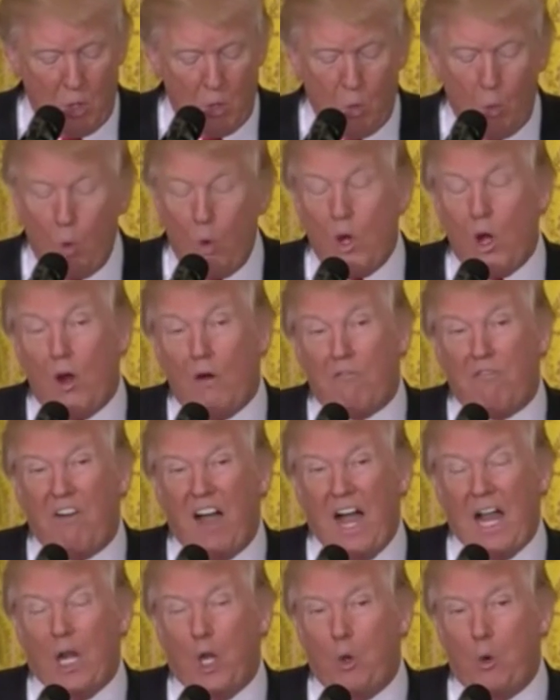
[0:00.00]
we are
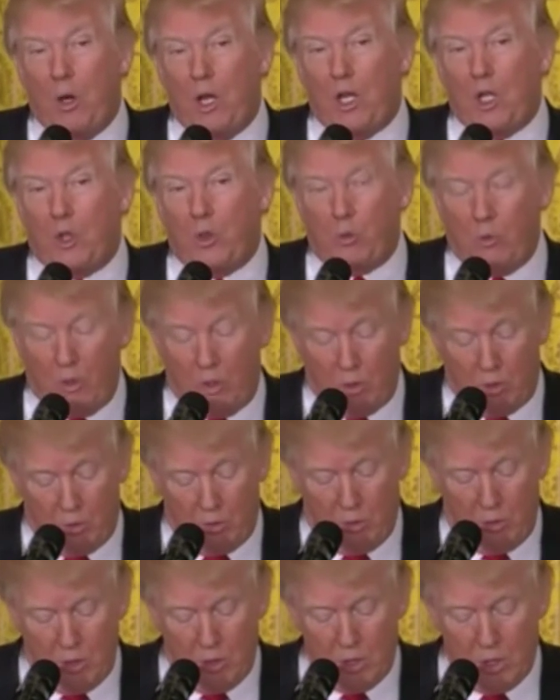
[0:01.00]
following
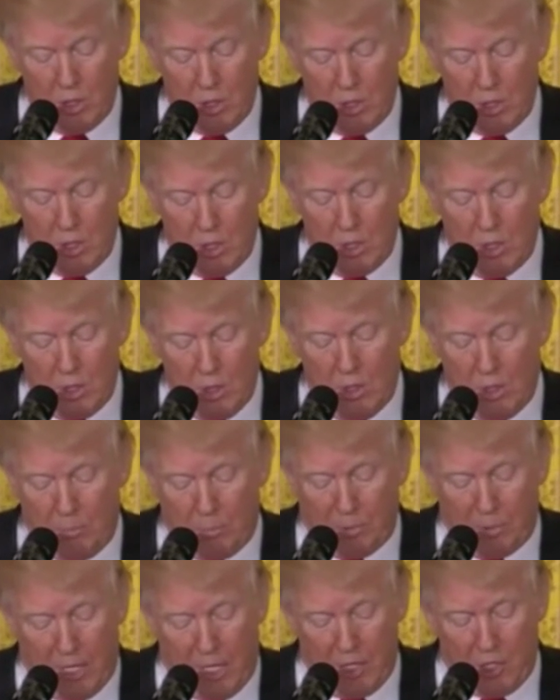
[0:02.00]
through on
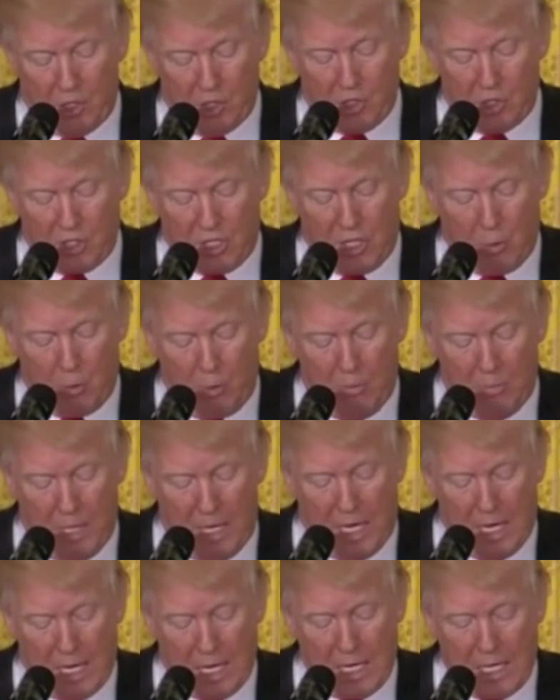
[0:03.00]
pledges that we
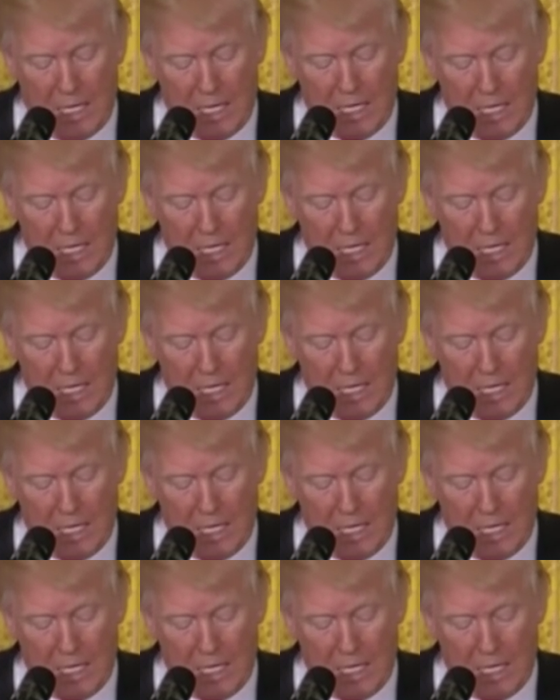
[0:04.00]
made,